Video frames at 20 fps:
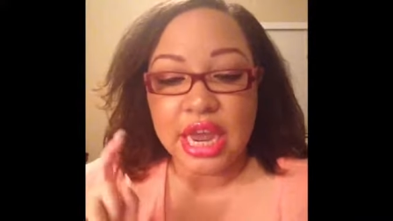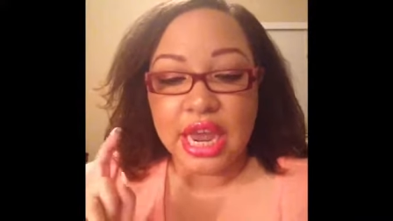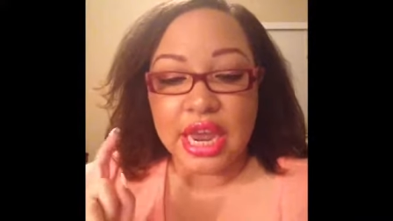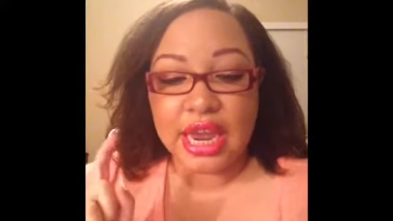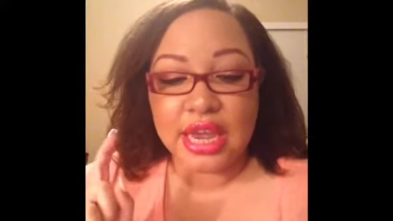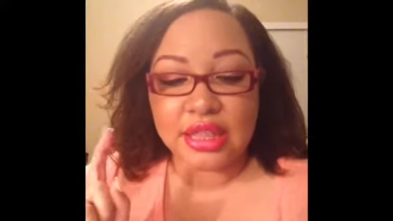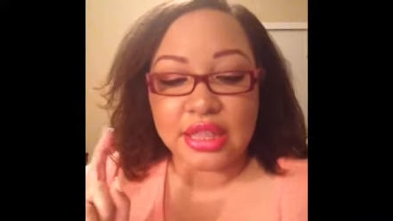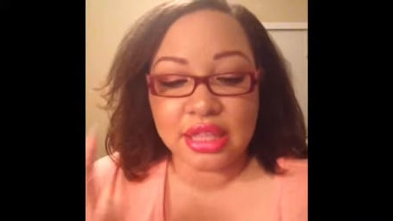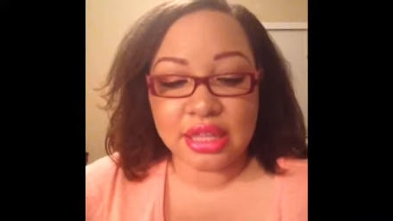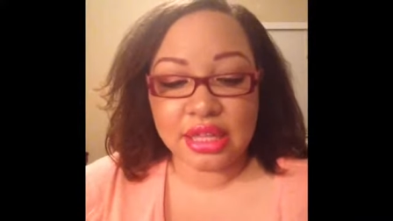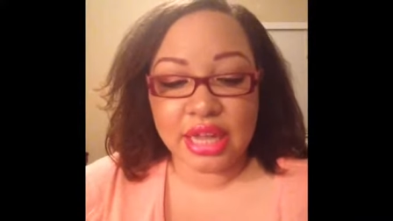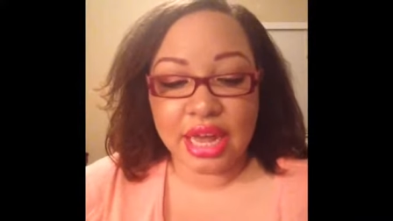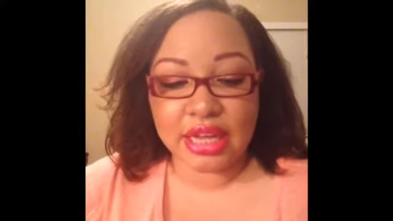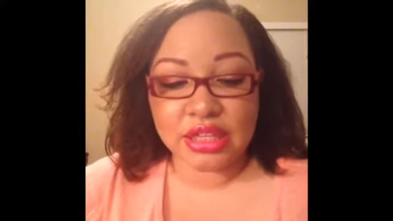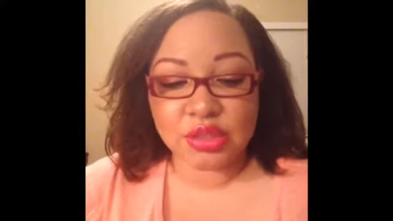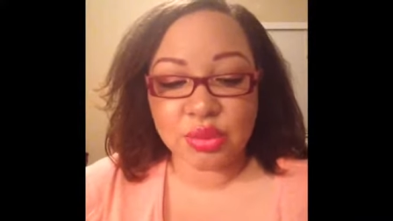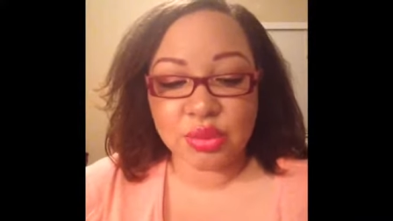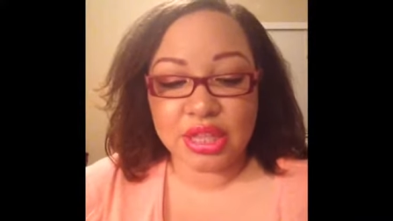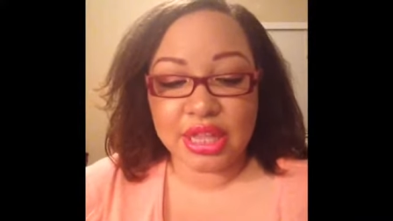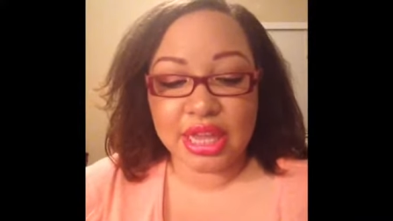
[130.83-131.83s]
and the
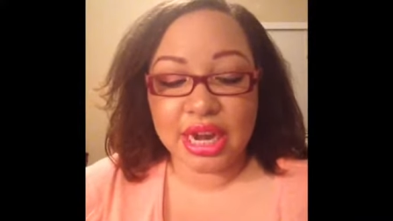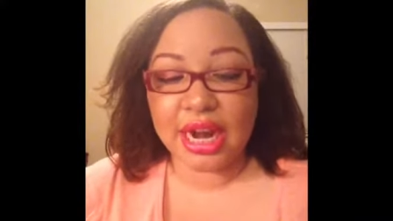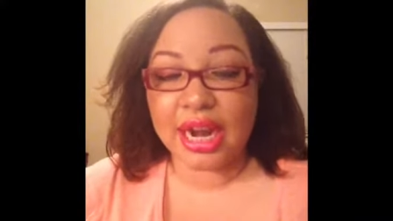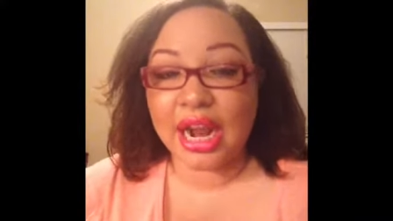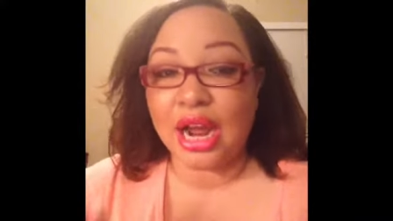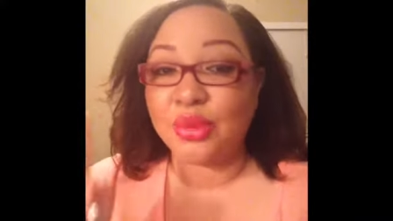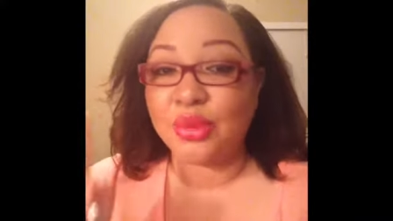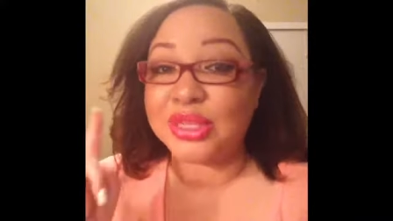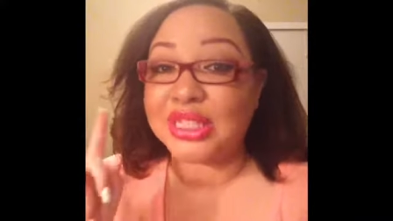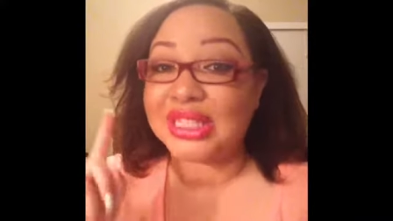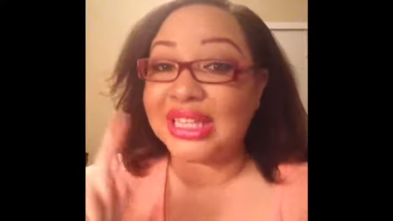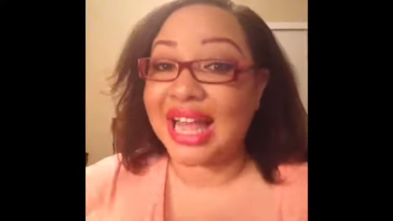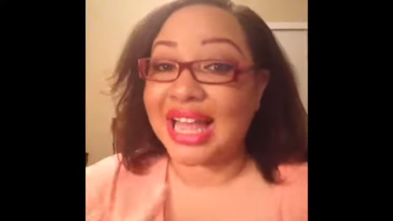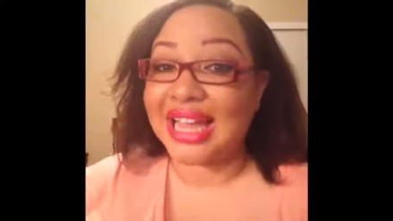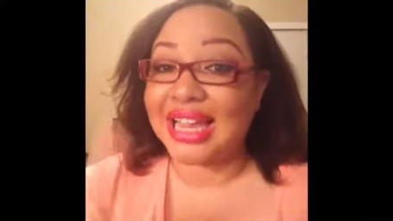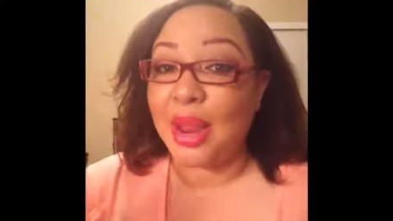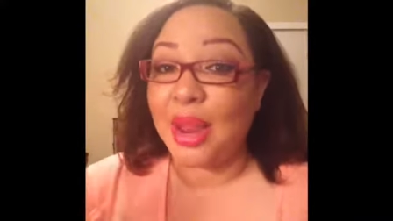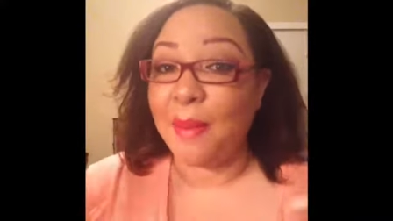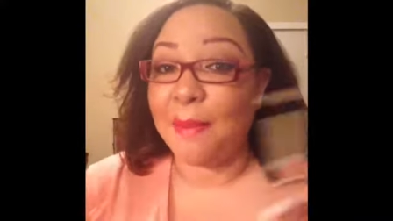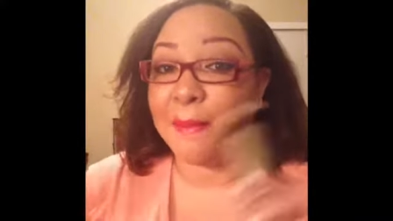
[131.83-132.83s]
last one that I got was
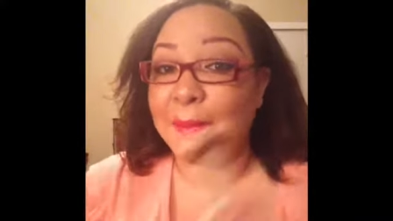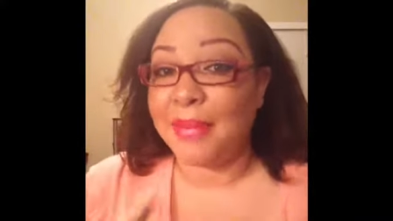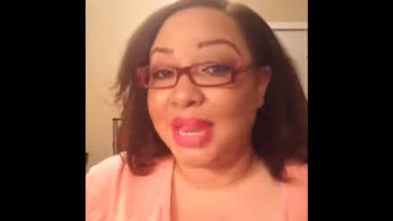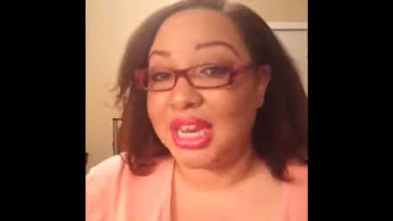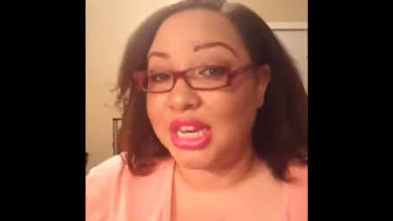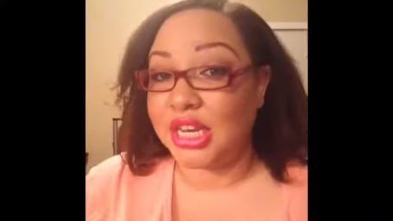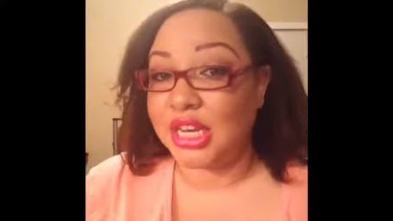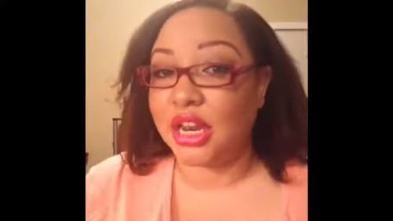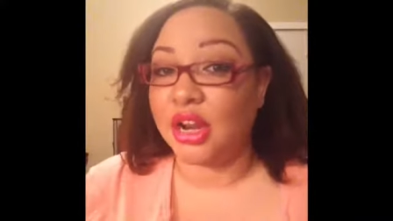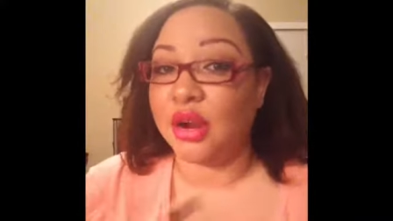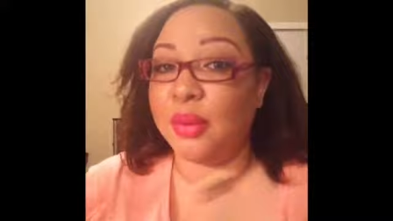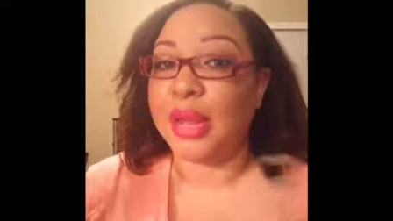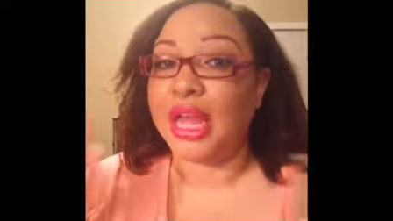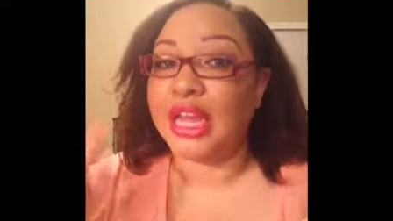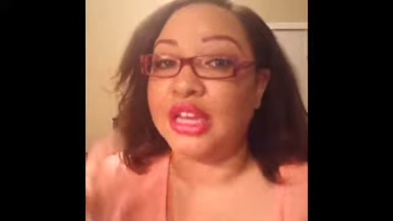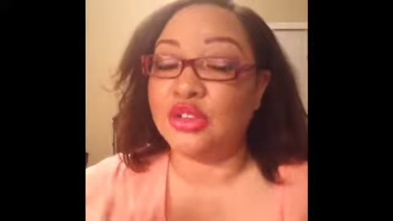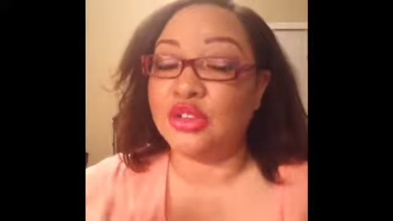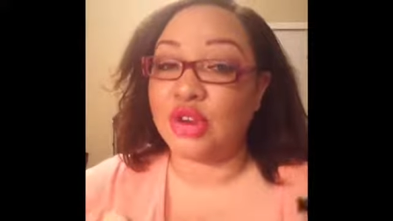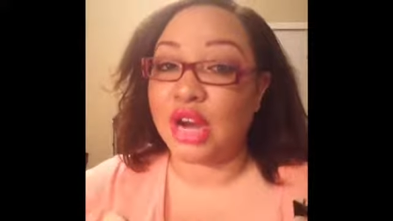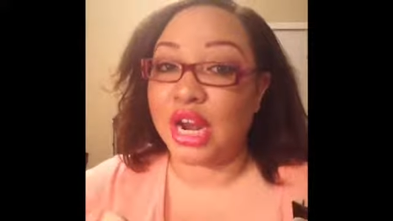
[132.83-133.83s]
like medium
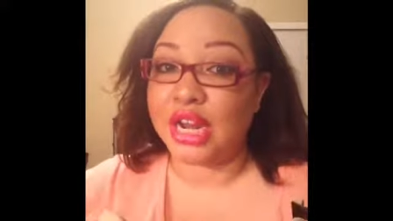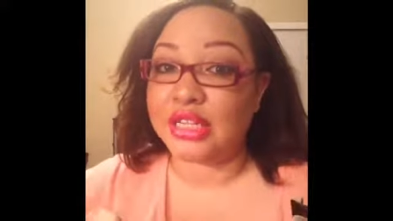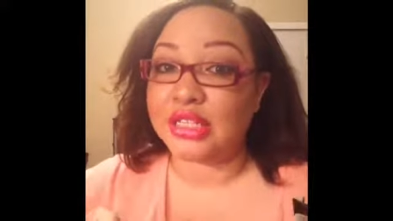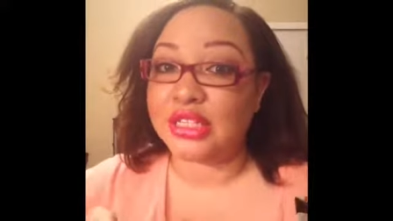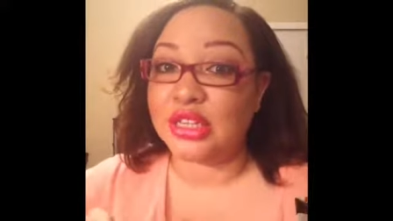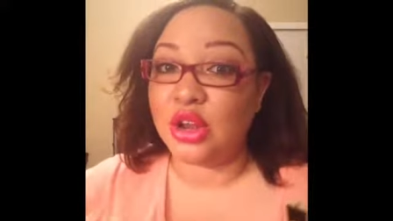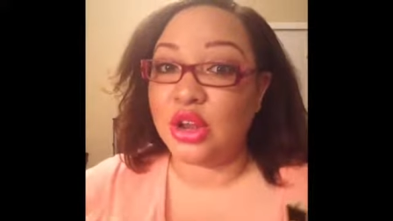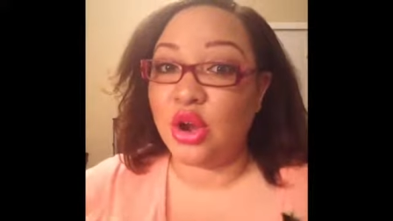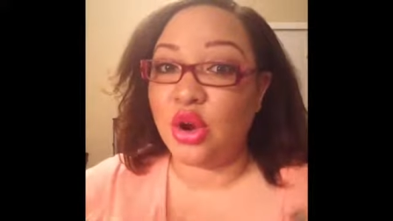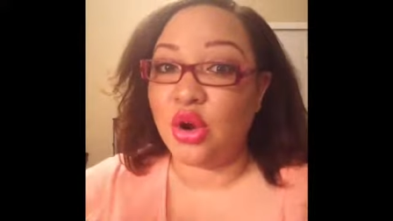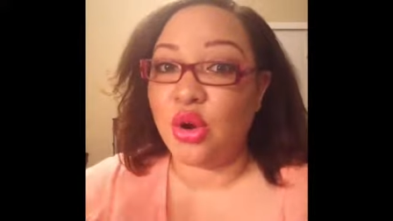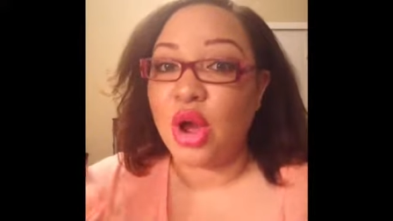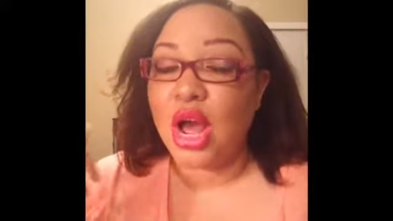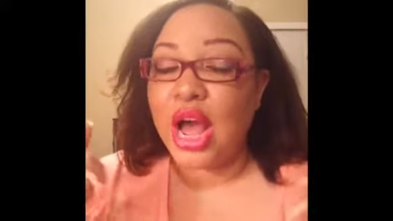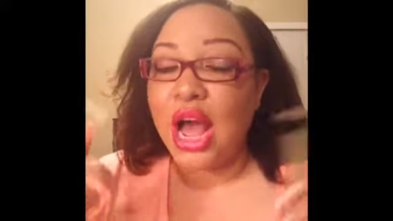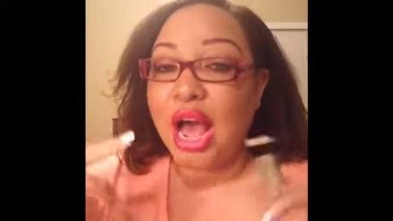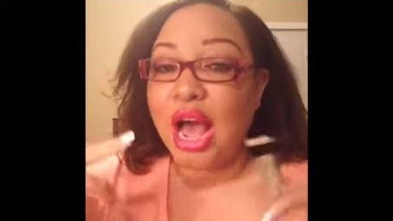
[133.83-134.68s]
and you guys know